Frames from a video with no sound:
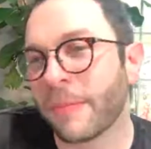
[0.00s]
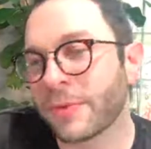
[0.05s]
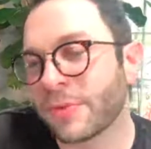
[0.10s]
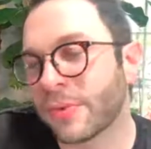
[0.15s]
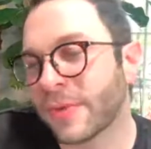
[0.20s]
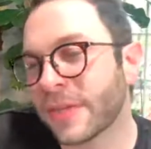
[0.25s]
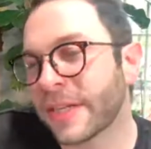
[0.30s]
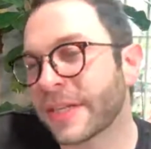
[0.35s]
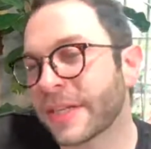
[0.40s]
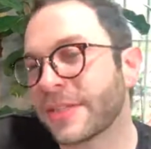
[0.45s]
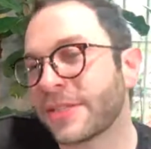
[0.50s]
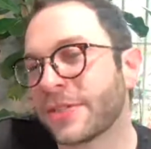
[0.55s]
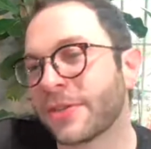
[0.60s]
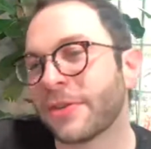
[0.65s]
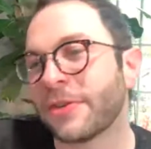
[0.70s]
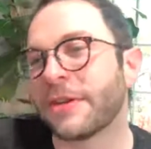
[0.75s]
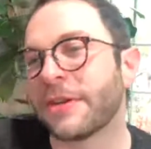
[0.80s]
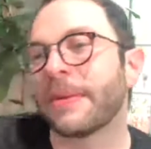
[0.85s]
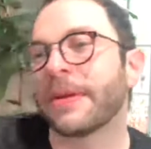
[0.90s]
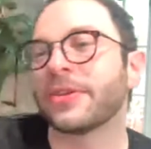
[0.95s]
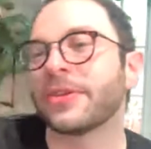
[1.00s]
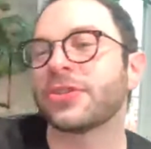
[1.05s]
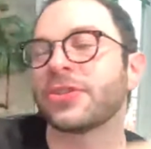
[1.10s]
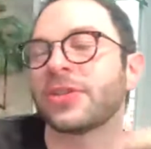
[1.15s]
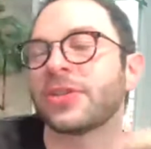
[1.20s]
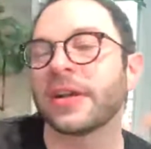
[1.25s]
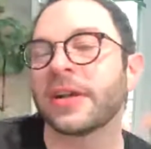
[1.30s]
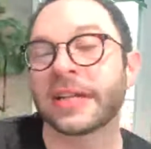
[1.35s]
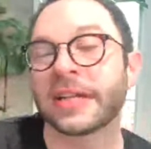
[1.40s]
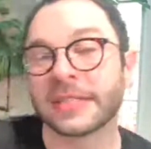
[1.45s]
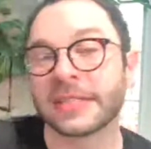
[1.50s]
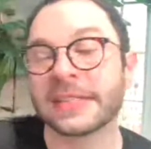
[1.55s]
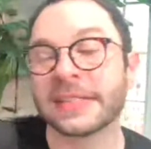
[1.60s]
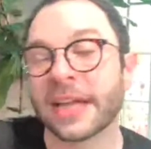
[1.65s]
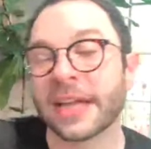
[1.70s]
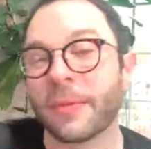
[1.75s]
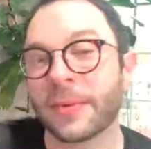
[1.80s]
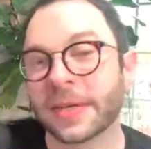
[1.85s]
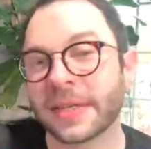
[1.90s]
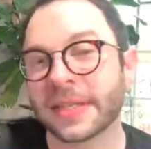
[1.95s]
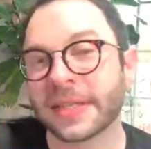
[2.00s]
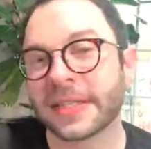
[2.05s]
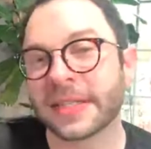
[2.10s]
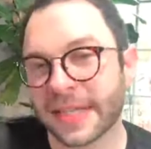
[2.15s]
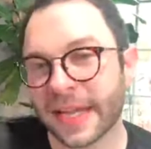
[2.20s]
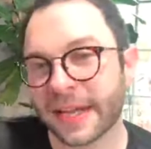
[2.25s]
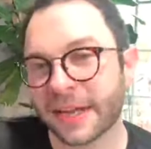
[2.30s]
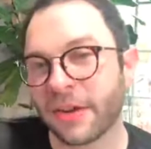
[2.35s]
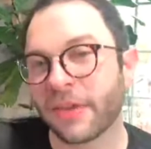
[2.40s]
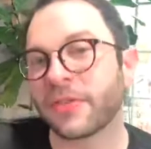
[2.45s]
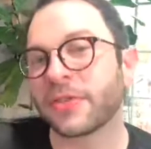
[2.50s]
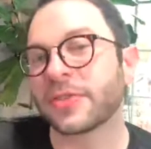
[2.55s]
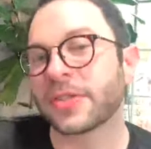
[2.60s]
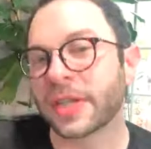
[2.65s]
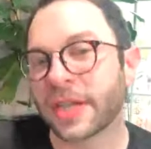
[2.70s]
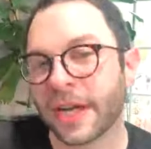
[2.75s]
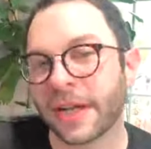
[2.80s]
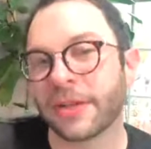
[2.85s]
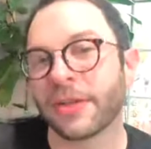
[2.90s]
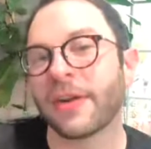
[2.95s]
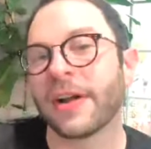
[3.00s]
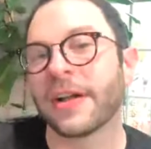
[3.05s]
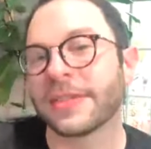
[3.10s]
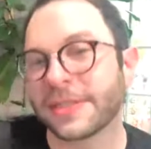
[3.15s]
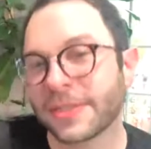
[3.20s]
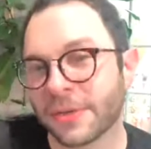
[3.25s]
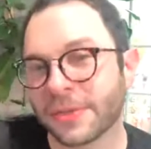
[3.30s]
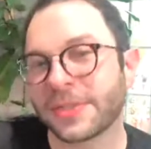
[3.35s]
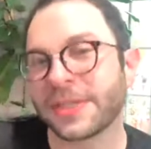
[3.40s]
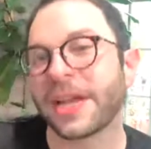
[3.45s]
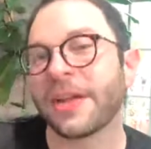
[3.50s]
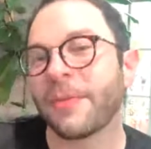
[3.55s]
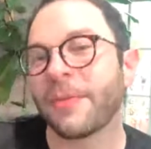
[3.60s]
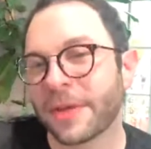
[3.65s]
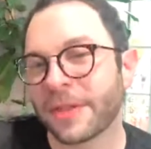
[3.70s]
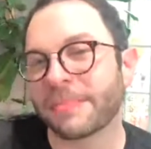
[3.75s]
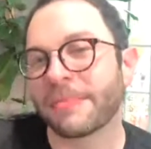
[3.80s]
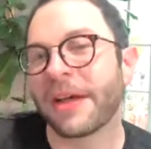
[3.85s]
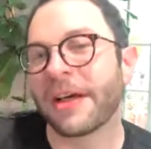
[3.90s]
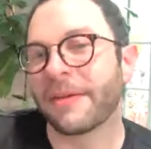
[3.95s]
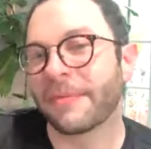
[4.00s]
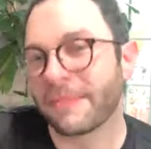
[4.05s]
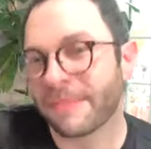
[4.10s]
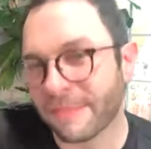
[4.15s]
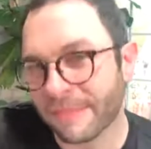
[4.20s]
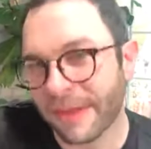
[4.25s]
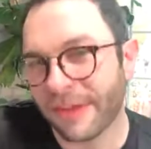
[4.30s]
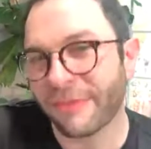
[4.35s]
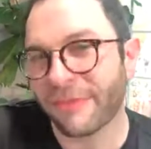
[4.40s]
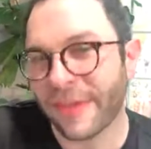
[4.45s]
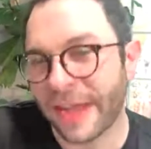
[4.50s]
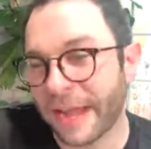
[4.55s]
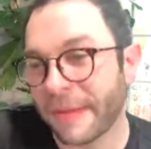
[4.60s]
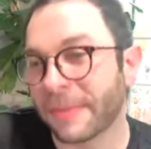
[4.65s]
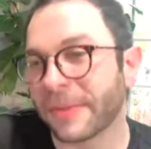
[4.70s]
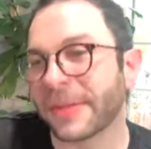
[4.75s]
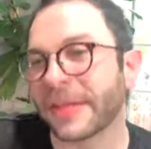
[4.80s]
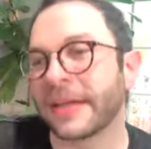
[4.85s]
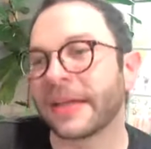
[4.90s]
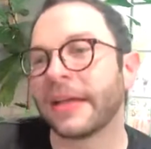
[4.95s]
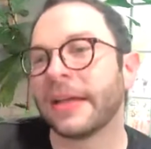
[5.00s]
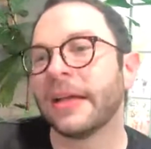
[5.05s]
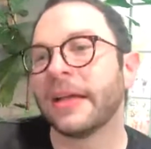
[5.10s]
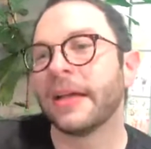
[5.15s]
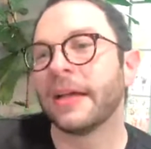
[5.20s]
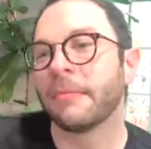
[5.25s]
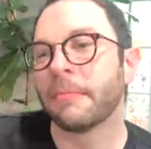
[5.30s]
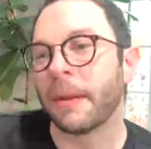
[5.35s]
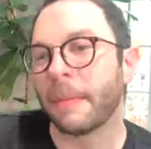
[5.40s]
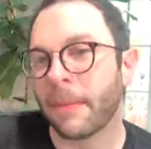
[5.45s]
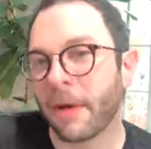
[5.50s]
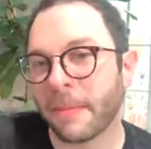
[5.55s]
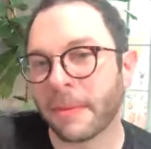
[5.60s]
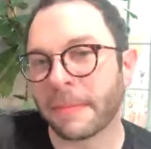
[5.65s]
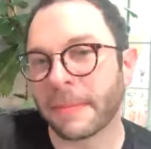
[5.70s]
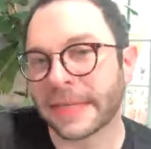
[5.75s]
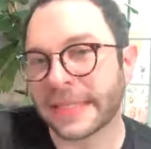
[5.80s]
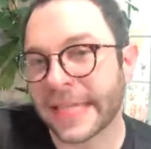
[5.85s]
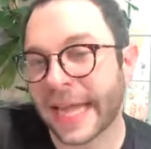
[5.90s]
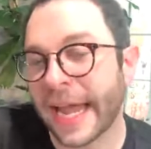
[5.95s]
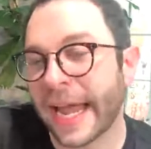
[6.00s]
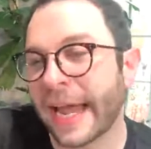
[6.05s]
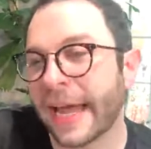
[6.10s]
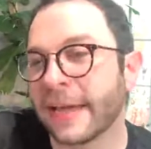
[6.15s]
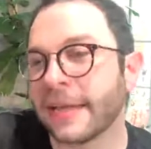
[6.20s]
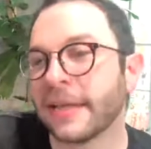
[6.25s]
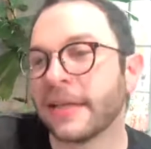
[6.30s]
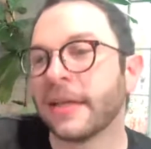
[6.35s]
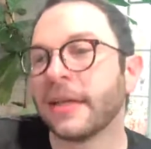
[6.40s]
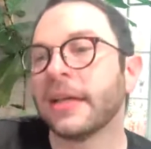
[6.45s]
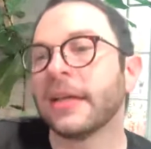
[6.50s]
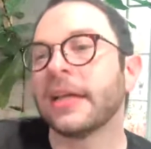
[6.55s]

was really concerned about sharing, because Dale wanted to say, there's a color I associate with my family, my mom and my dad.